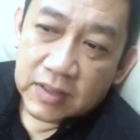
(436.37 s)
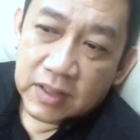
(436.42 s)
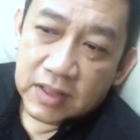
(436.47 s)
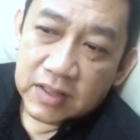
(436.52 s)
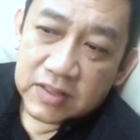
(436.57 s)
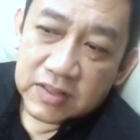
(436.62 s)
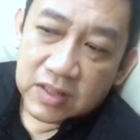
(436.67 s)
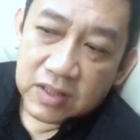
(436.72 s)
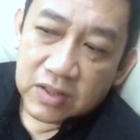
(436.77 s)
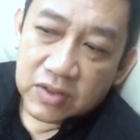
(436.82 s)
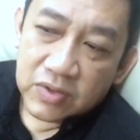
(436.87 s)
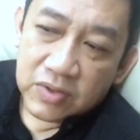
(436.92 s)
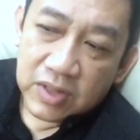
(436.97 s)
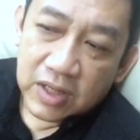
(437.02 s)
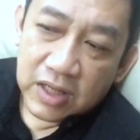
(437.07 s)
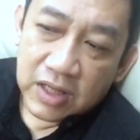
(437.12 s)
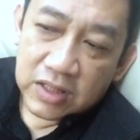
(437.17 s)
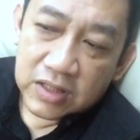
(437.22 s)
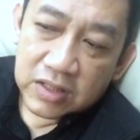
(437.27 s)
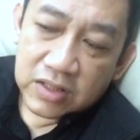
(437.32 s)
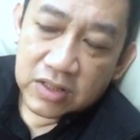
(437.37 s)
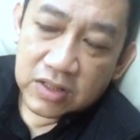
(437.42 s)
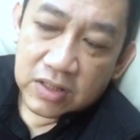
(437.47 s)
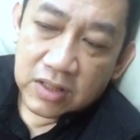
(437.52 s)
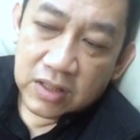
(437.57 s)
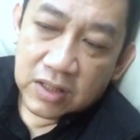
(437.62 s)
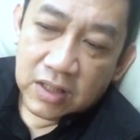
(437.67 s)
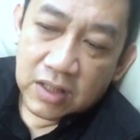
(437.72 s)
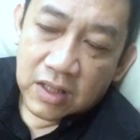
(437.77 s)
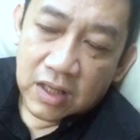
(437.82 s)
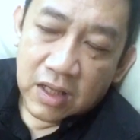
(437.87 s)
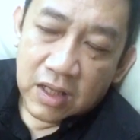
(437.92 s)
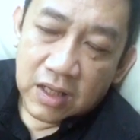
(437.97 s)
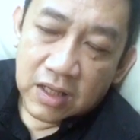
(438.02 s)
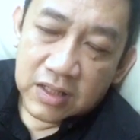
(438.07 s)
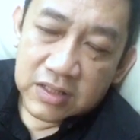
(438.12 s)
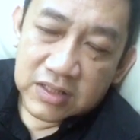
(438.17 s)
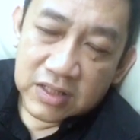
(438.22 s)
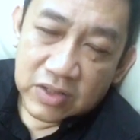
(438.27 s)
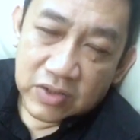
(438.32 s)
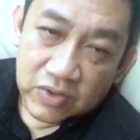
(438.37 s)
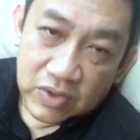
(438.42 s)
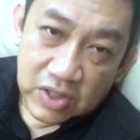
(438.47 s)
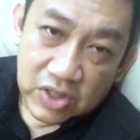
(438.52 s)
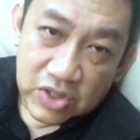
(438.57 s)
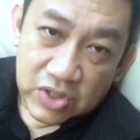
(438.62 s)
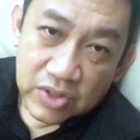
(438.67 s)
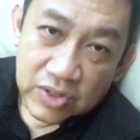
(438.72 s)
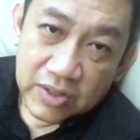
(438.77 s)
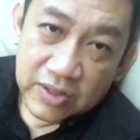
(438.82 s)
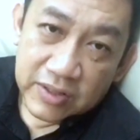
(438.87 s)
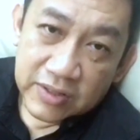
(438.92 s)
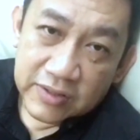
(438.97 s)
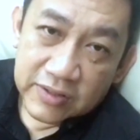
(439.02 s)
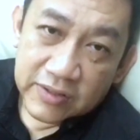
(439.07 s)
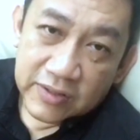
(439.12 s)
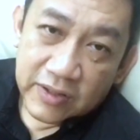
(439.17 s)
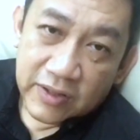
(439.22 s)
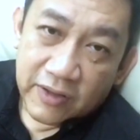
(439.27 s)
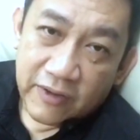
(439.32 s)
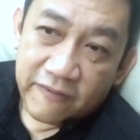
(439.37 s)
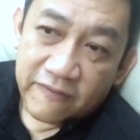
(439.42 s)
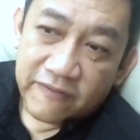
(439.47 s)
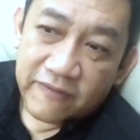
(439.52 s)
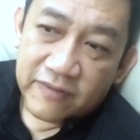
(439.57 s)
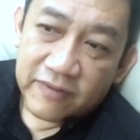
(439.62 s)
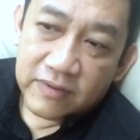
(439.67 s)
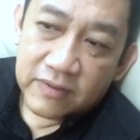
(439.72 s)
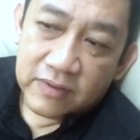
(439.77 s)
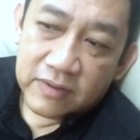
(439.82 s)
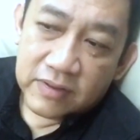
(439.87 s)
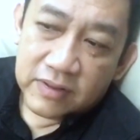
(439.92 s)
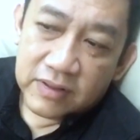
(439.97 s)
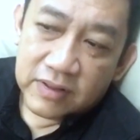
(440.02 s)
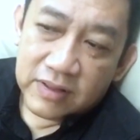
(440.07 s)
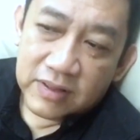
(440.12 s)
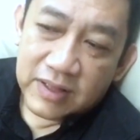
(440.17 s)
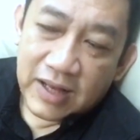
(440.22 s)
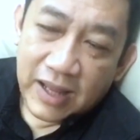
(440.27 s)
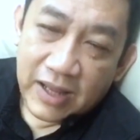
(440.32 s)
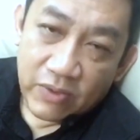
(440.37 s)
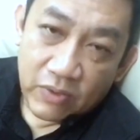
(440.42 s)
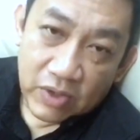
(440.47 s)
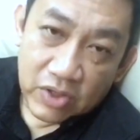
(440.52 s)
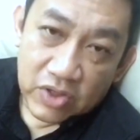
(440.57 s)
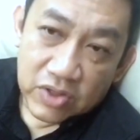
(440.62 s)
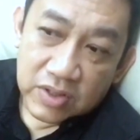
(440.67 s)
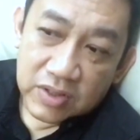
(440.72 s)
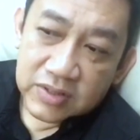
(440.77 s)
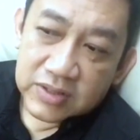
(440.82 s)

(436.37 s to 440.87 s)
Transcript: He's a cre- he's a creature of language.